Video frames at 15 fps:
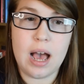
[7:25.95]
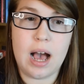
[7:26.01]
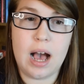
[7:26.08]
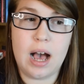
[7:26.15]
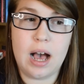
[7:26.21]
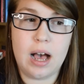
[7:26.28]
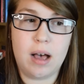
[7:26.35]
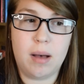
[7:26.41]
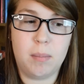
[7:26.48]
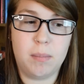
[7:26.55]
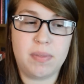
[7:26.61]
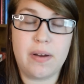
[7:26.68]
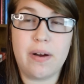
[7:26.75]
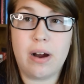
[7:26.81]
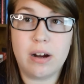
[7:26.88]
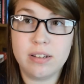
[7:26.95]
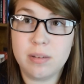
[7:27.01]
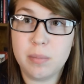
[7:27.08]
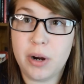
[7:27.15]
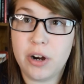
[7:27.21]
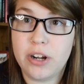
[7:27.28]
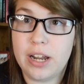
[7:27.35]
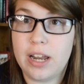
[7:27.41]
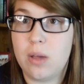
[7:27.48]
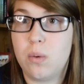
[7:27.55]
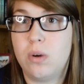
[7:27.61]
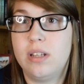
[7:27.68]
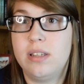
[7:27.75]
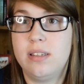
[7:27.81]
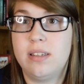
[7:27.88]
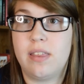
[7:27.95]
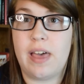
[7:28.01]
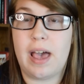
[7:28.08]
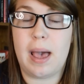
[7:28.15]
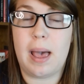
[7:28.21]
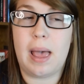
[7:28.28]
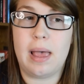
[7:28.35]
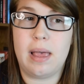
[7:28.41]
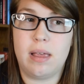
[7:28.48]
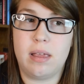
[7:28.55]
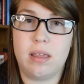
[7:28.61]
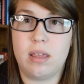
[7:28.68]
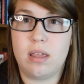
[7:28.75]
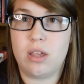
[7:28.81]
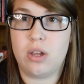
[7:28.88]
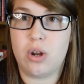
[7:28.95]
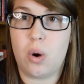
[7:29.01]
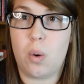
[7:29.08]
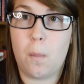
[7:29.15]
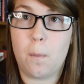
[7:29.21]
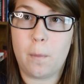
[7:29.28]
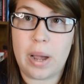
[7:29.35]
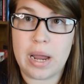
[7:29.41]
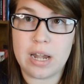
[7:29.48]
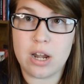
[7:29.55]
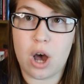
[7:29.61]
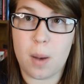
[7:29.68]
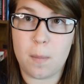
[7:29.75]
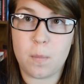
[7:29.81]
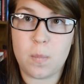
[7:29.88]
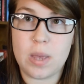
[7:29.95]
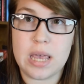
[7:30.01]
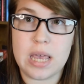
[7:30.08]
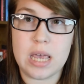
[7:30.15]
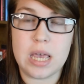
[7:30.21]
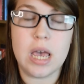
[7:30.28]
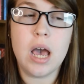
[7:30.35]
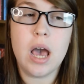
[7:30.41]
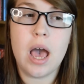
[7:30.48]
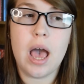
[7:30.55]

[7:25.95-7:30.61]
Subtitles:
There are some hard-hitting ones that, might not be